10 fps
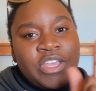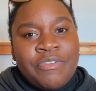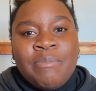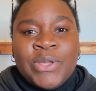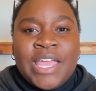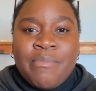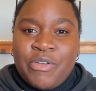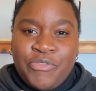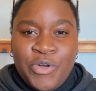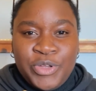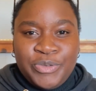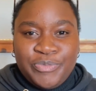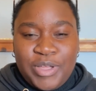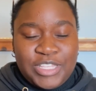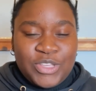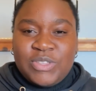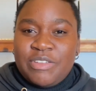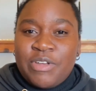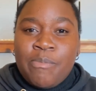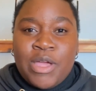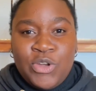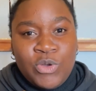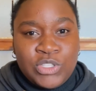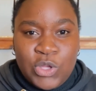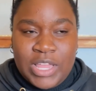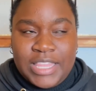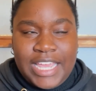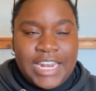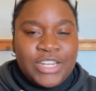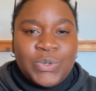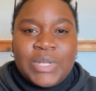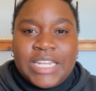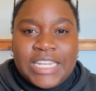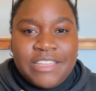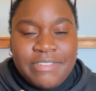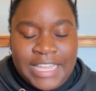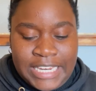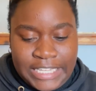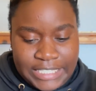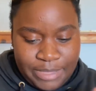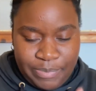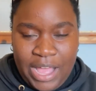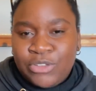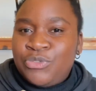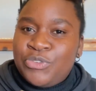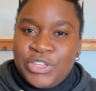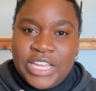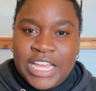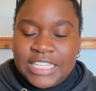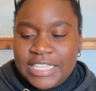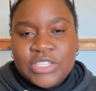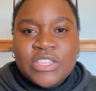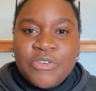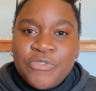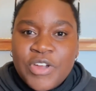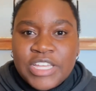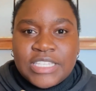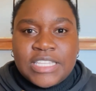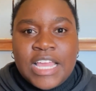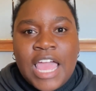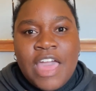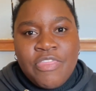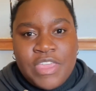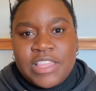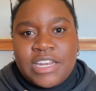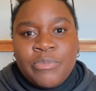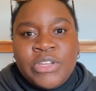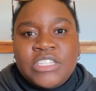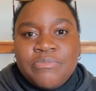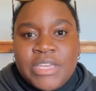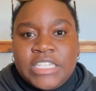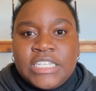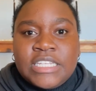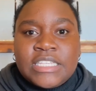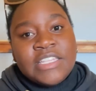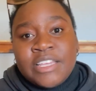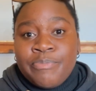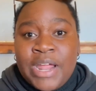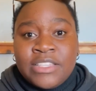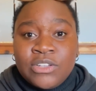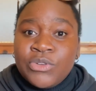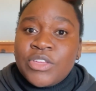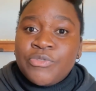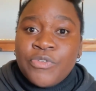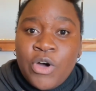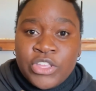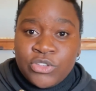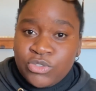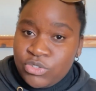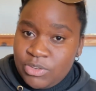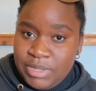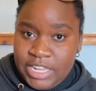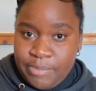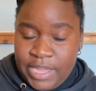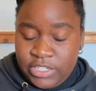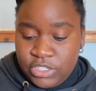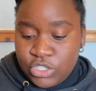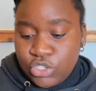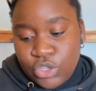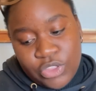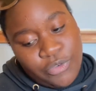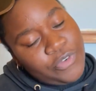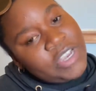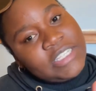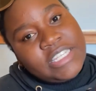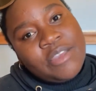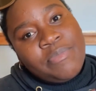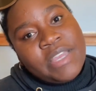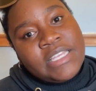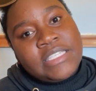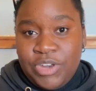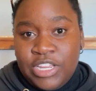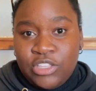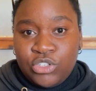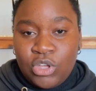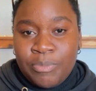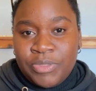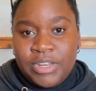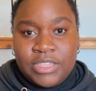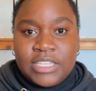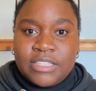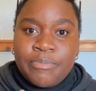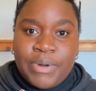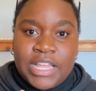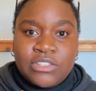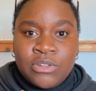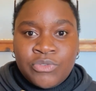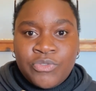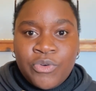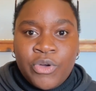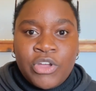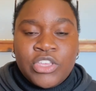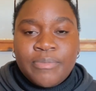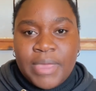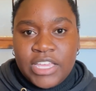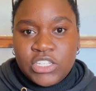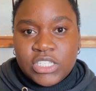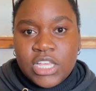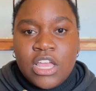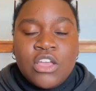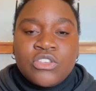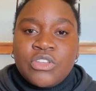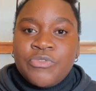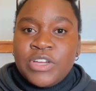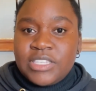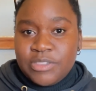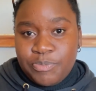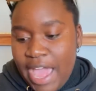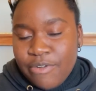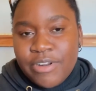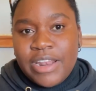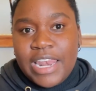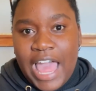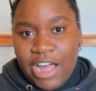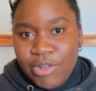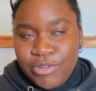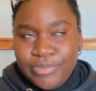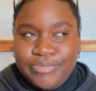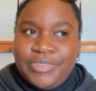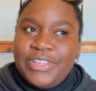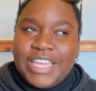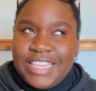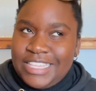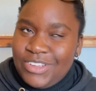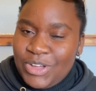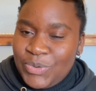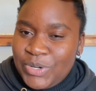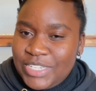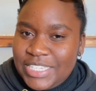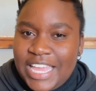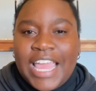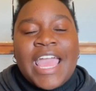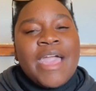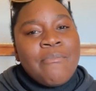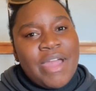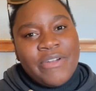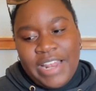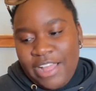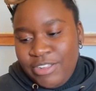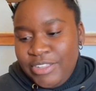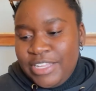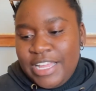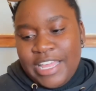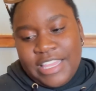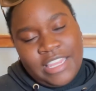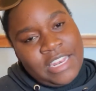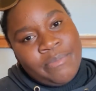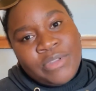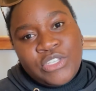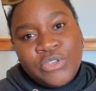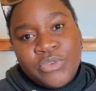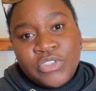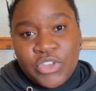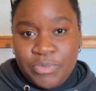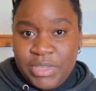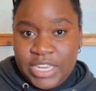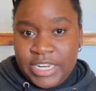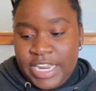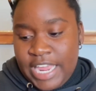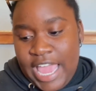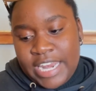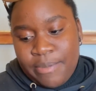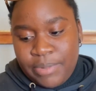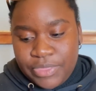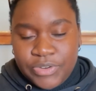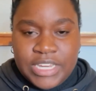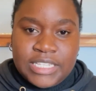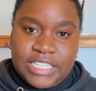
if I'm looking at my phone, it's because I've got my notes on there and I don't want to leave any tip out for you guys. So the first thing that I'm going to mention is things that brands are looking for on your social media pages. So the first tip is the top three things that brands look for on your pages. So the first is parallel. Okay, that's a hard word to say. Parallel. The number two is community, and number three is